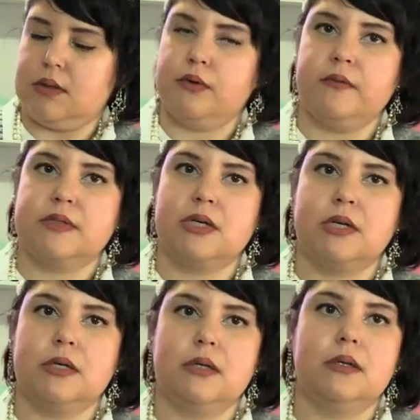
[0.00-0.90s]
Louis
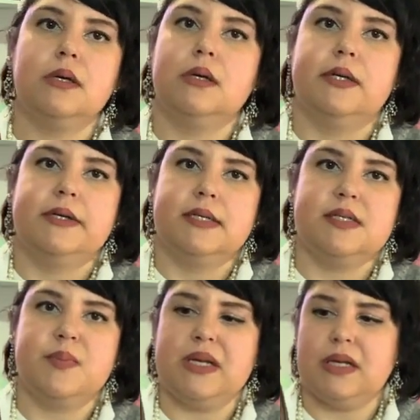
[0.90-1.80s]
Vuitton
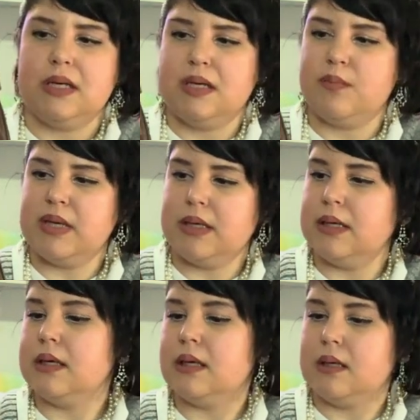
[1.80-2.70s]
Speedy
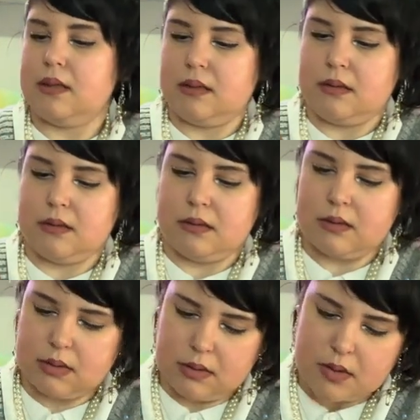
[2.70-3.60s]
B in
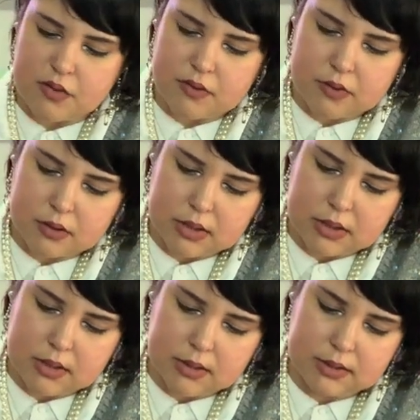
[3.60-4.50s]
the
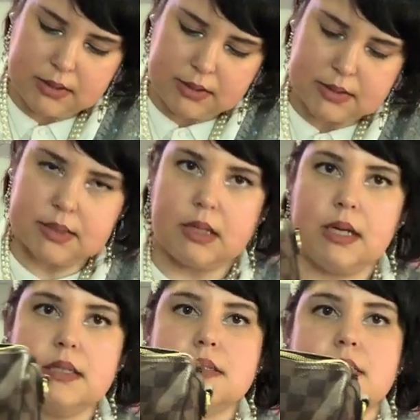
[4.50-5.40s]
30
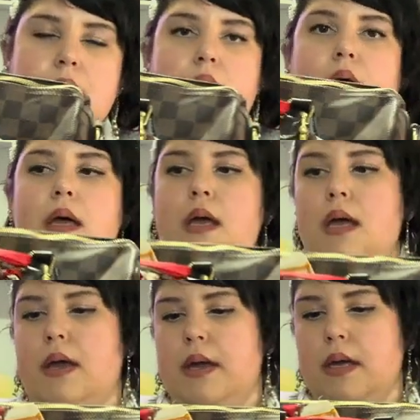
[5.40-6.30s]
size.
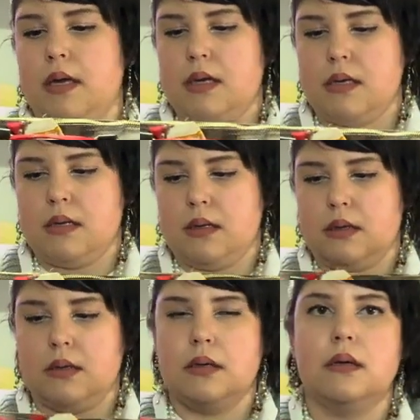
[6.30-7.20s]
And
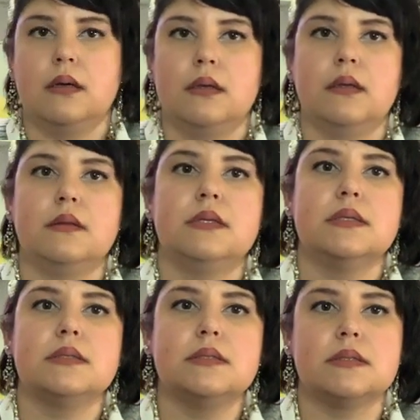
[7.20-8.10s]

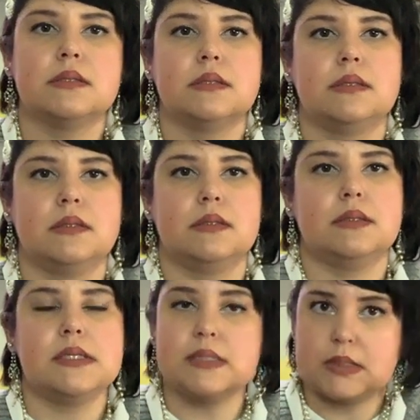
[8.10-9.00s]
this
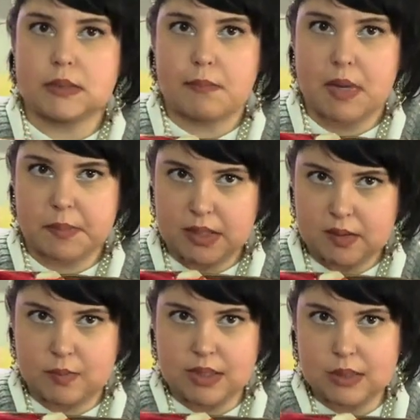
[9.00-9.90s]
is my
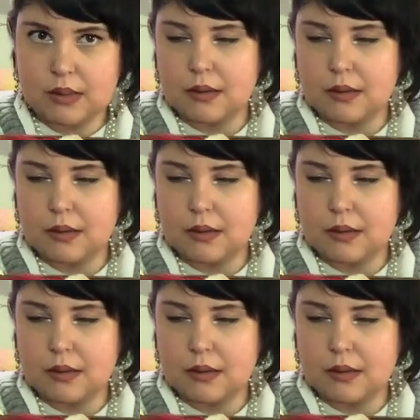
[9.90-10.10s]
baby.